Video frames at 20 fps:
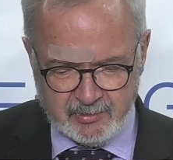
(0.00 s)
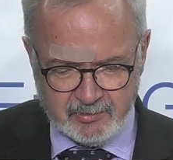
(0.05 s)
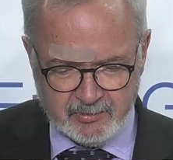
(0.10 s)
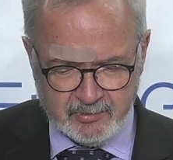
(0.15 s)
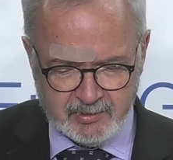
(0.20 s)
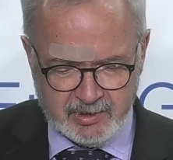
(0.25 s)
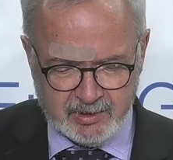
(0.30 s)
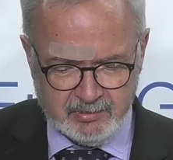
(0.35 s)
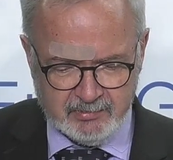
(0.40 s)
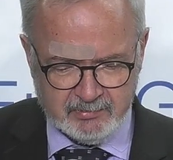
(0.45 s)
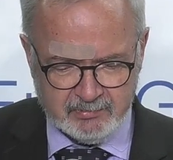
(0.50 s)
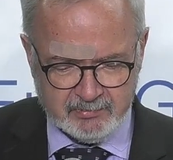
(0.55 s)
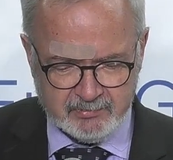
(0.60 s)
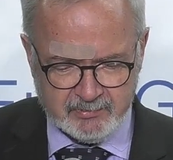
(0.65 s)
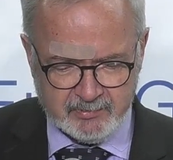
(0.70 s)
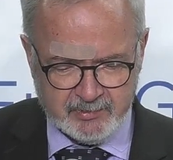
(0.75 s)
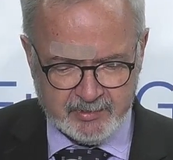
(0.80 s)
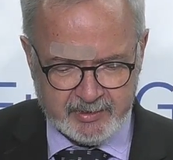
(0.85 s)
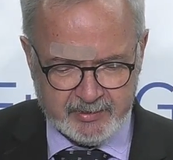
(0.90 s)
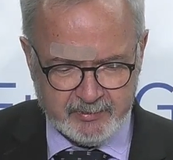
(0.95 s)
Well,
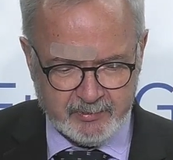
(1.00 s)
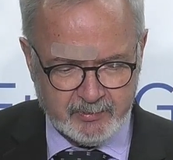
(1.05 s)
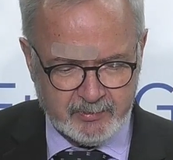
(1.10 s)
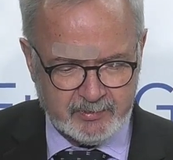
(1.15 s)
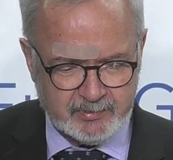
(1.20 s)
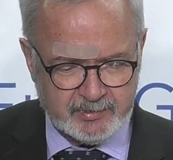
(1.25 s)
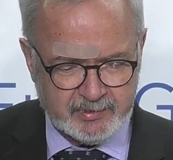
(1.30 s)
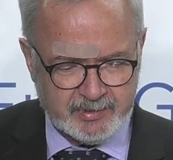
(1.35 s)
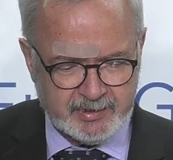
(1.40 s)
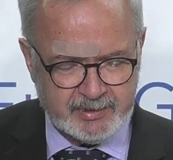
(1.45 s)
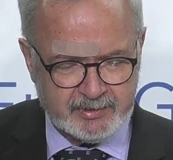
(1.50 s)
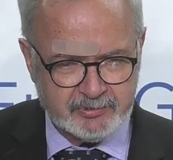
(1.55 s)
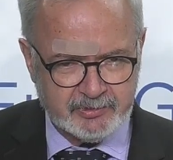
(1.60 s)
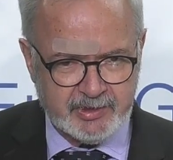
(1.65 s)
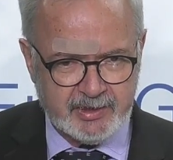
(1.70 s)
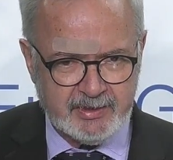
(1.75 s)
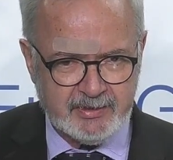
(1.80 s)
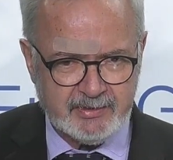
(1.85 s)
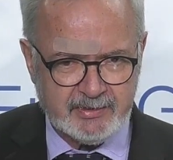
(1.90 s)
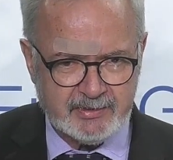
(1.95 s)

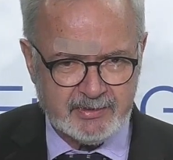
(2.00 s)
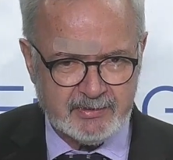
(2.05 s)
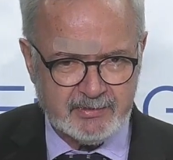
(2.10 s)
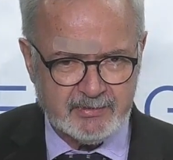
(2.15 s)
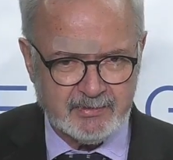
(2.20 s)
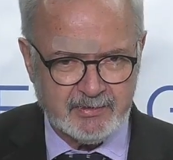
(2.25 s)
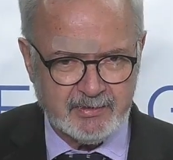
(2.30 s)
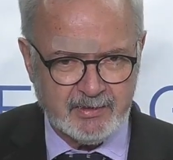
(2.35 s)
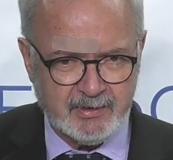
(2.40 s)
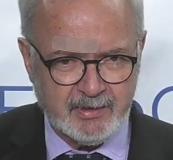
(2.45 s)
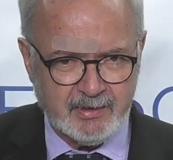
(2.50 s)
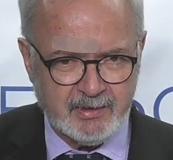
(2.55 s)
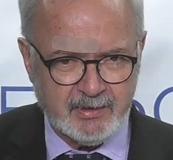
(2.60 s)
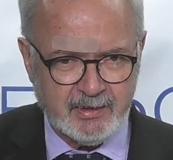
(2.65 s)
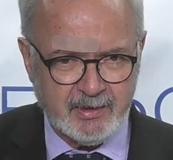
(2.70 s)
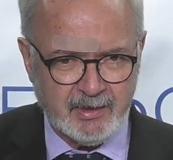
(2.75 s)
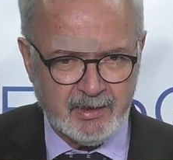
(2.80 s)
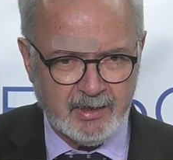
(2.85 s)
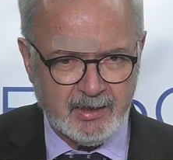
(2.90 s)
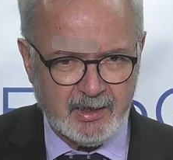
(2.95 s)
degrees
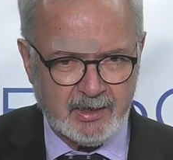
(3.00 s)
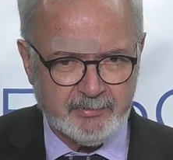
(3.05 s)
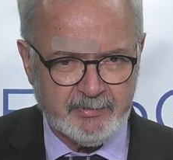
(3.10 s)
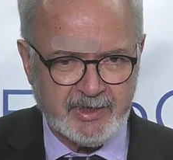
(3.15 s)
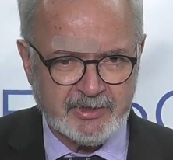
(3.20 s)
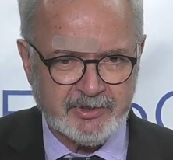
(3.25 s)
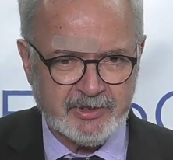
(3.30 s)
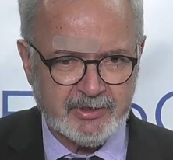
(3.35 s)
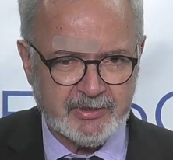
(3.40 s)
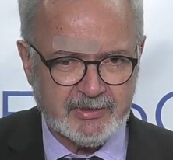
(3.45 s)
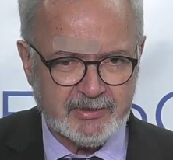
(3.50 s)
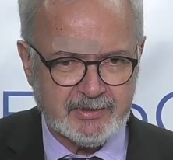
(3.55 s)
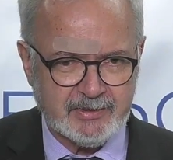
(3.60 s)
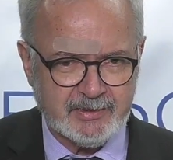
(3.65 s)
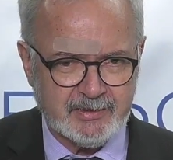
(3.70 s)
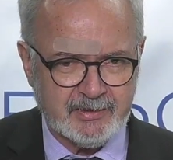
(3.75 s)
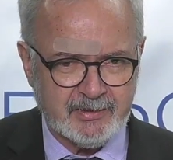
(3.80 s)
are measured,